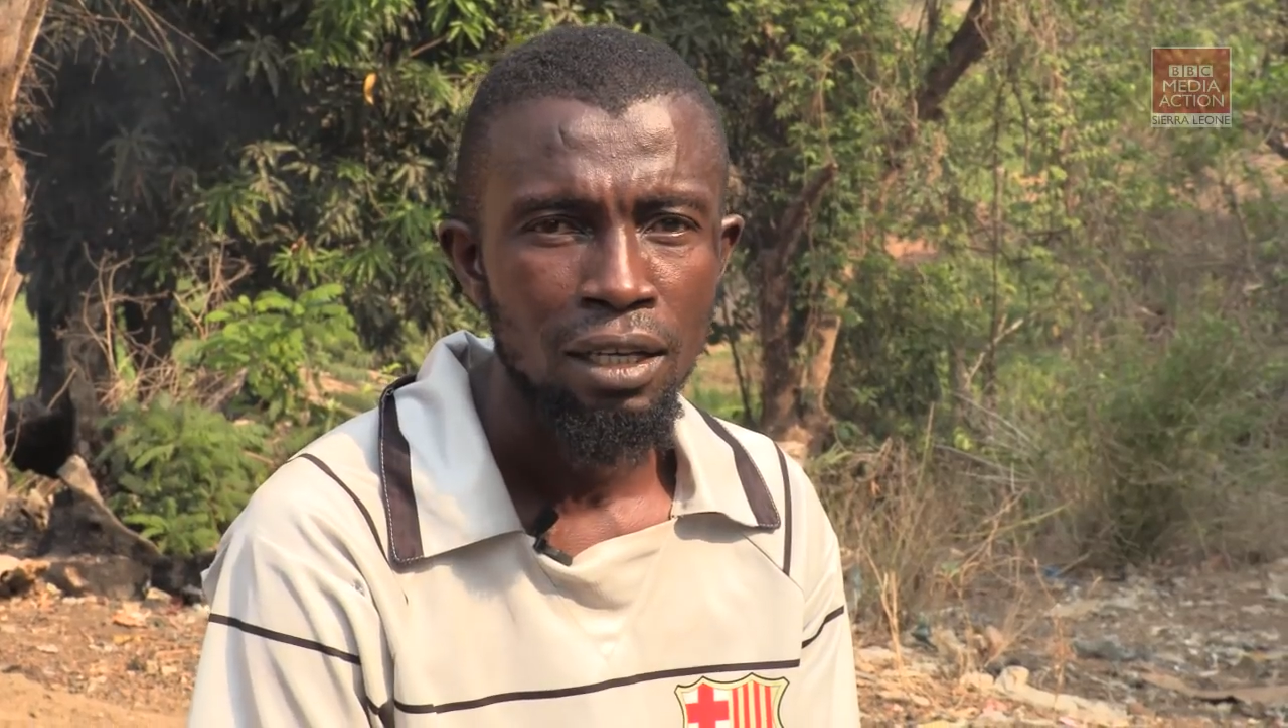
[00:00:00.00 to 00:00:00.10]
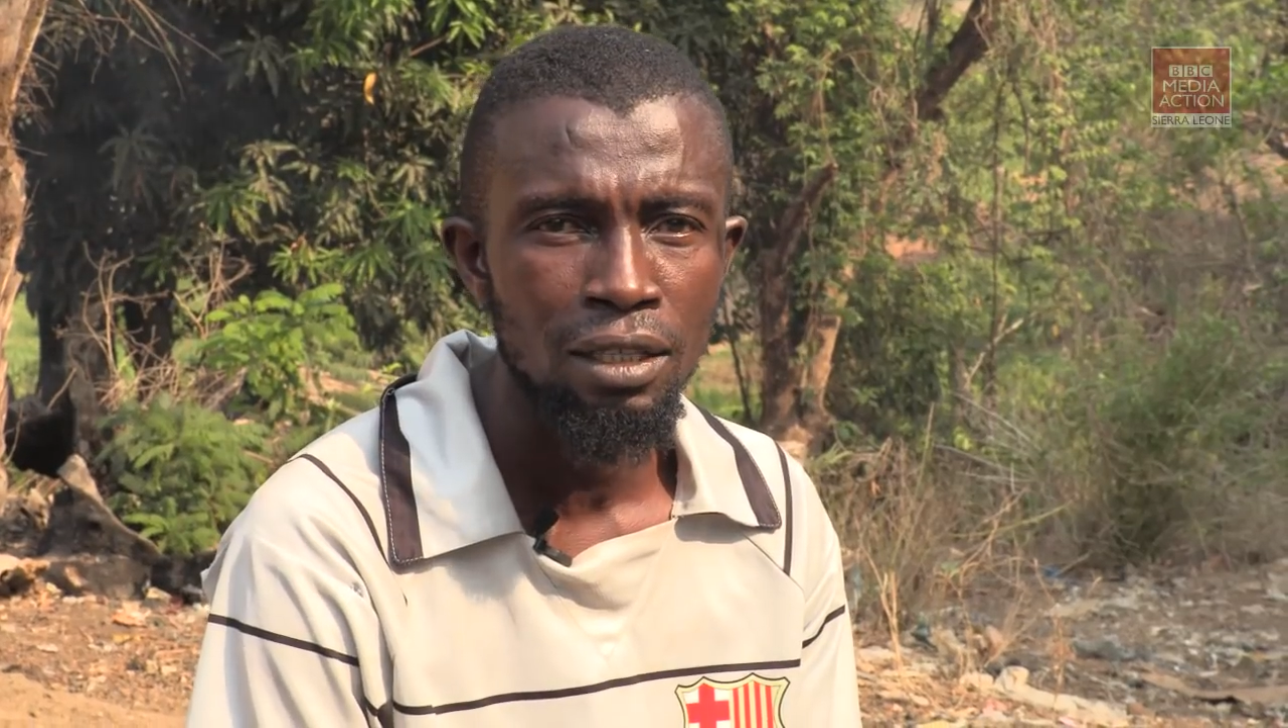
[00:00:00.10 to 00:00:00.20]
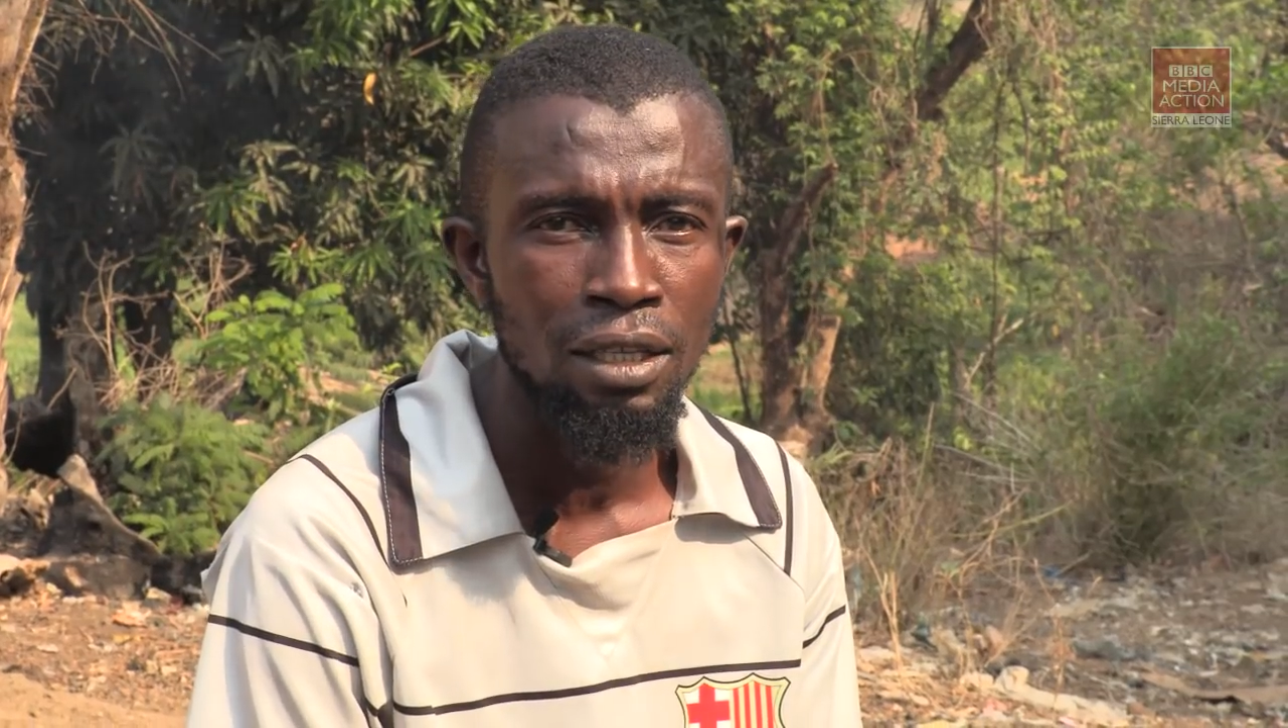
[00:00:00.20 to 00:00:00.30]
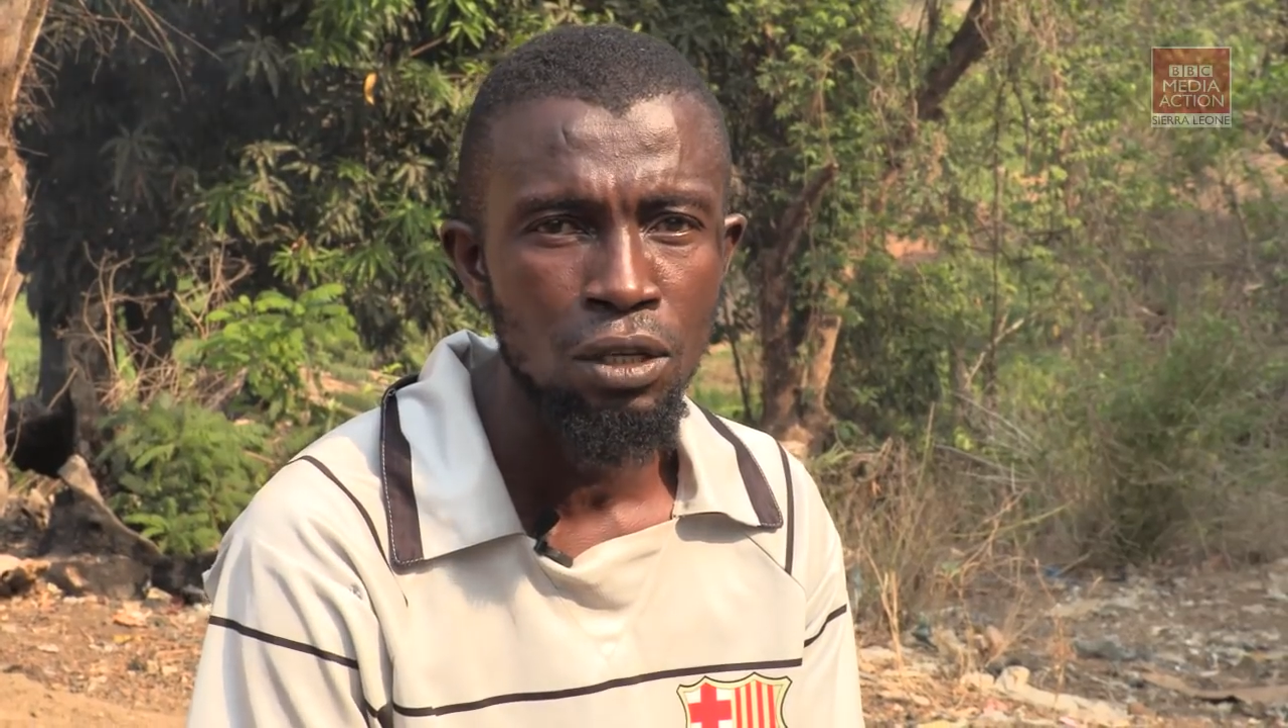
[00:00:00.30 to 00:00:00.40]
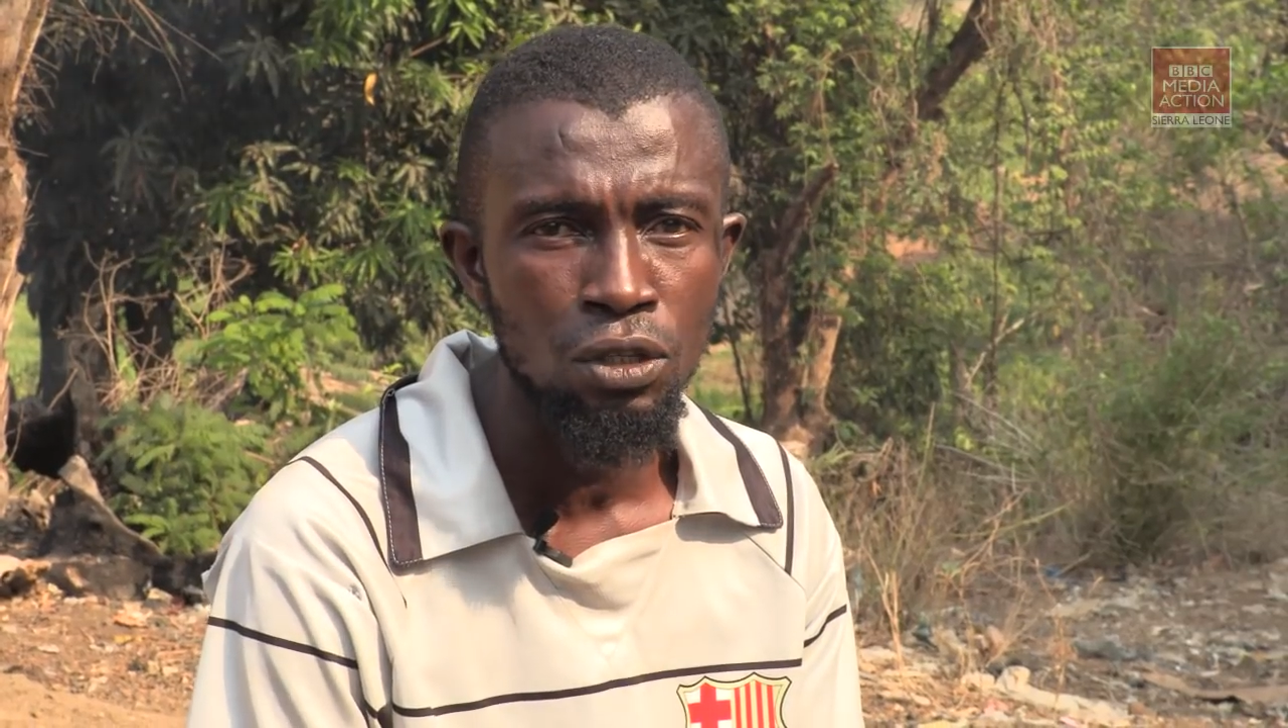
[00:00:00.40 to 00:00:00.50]

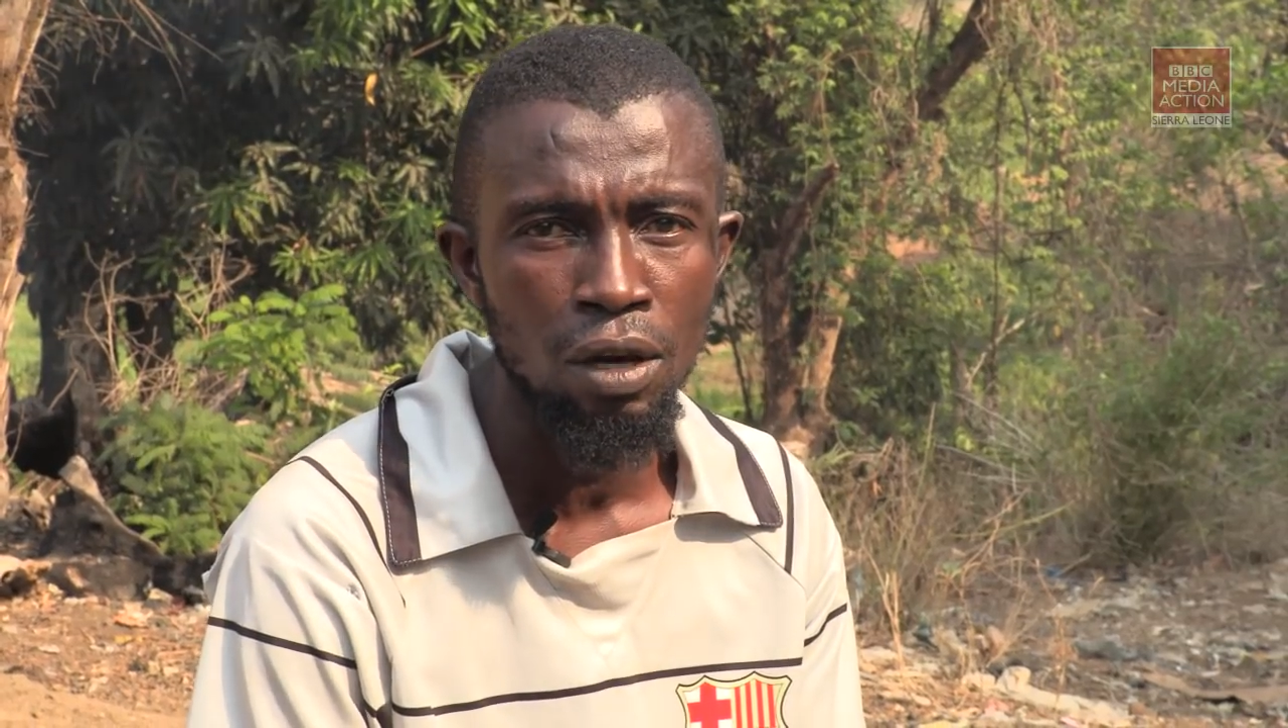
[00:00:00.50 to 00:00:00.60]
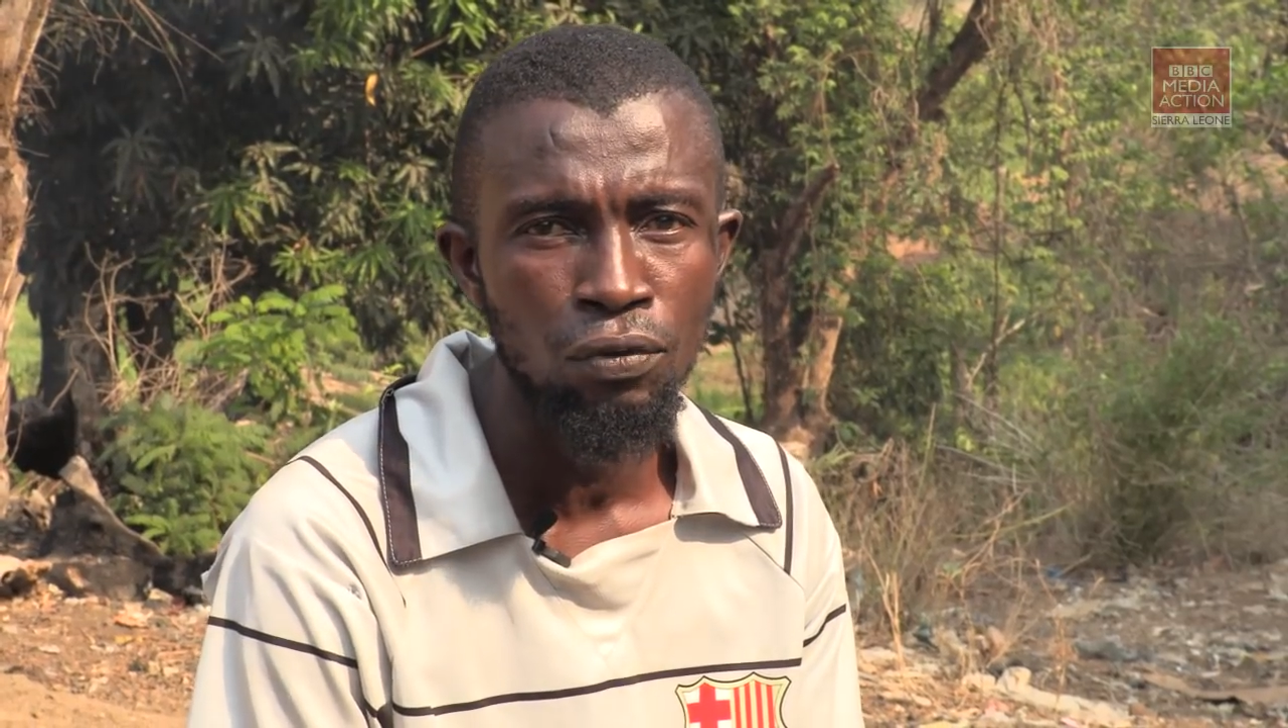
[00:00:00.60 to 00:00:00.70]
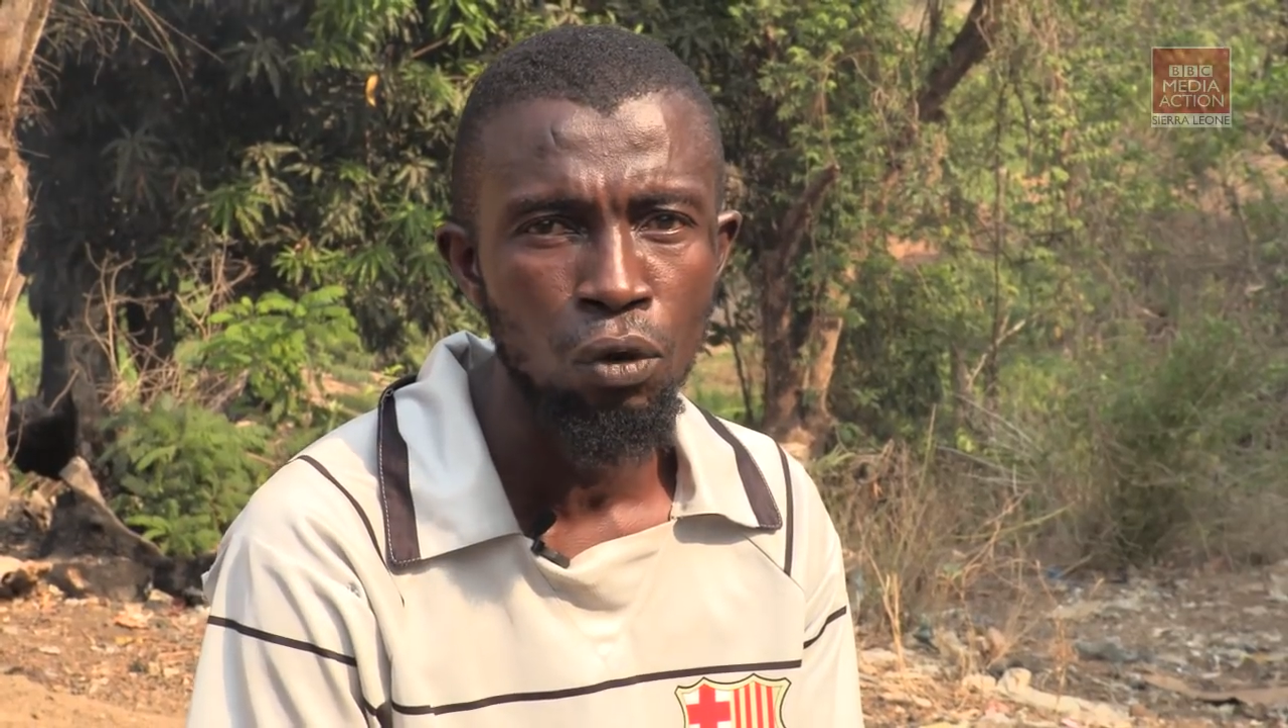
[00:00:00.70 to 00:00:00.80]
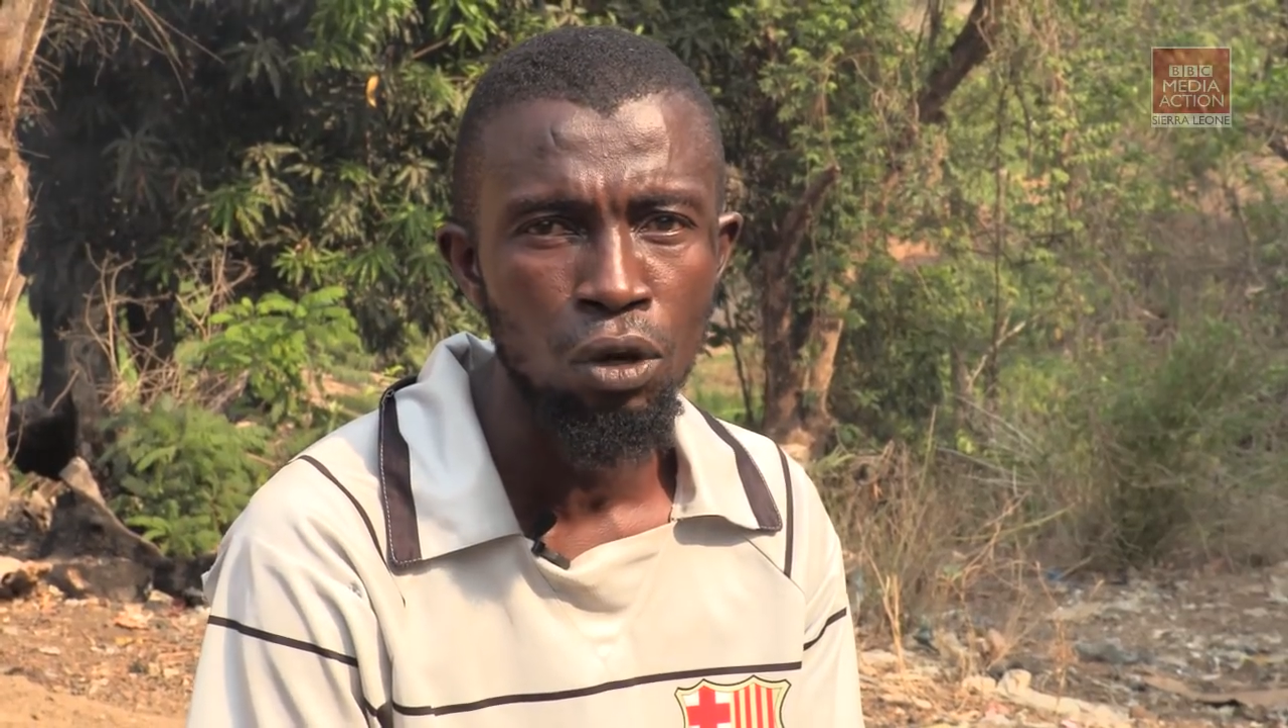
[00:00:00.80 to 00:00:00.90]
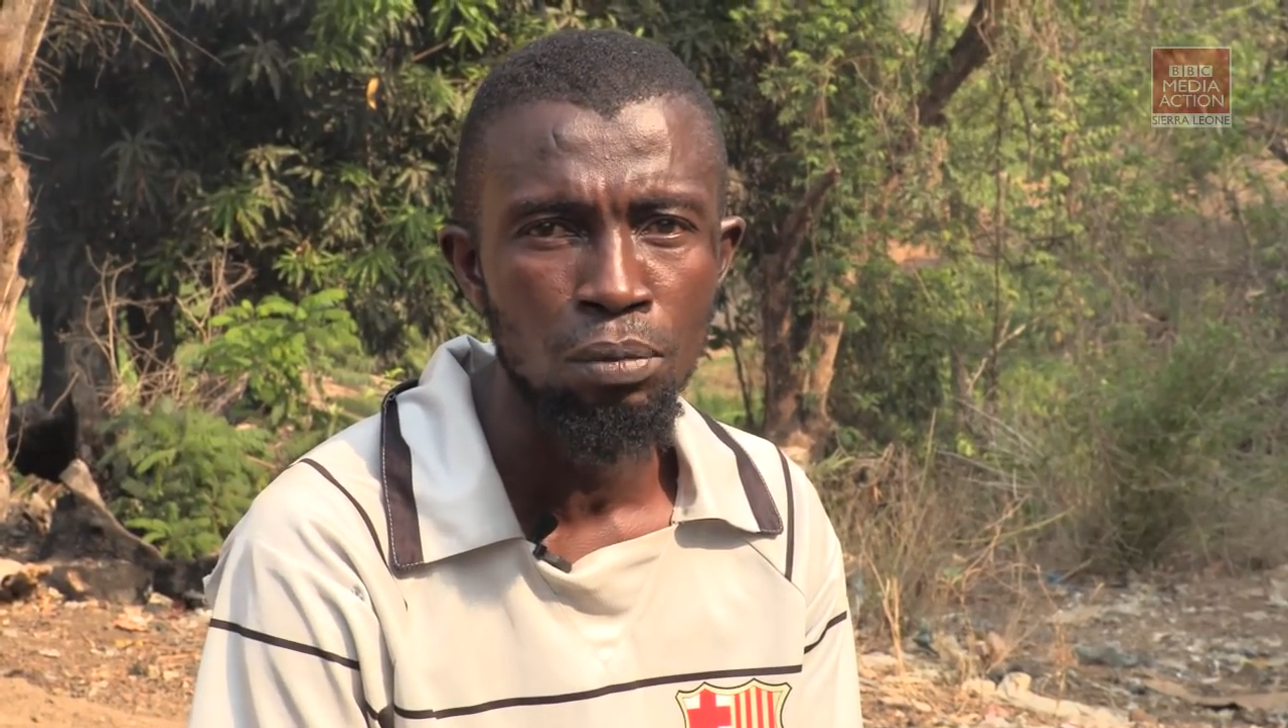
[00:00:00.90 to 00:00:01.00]
Is a
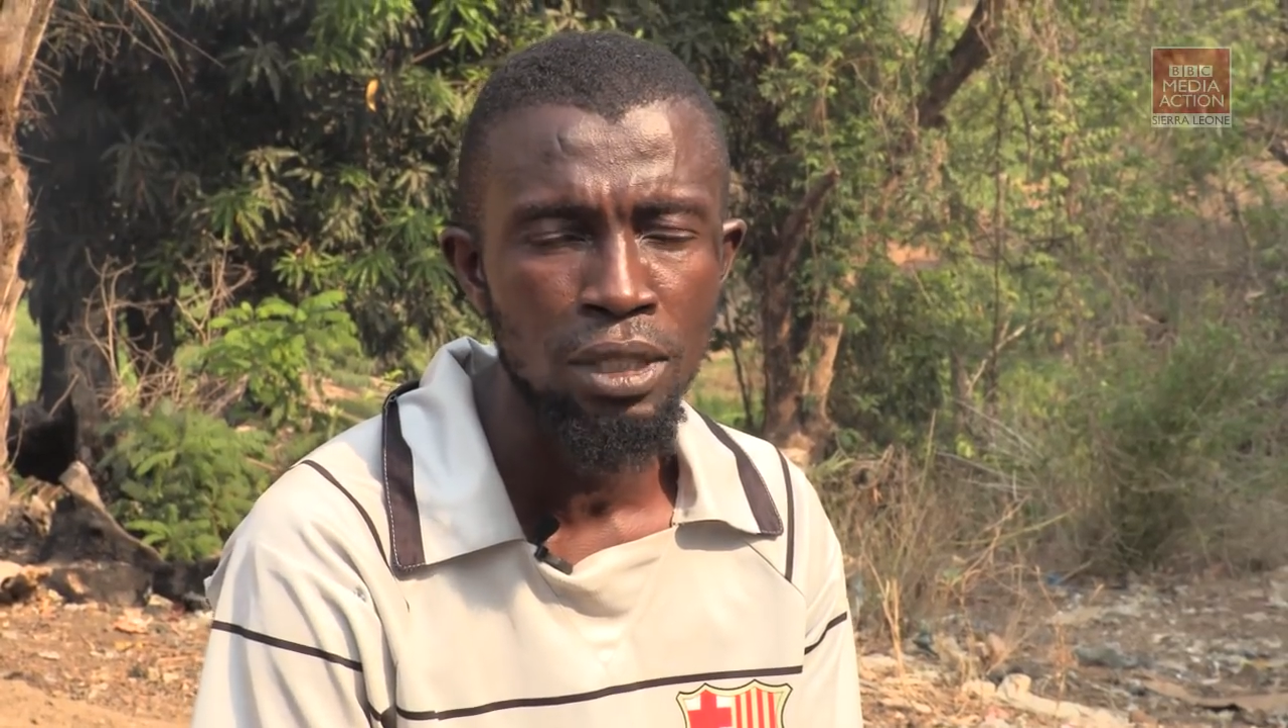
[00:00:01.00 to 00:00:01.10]
yourself call.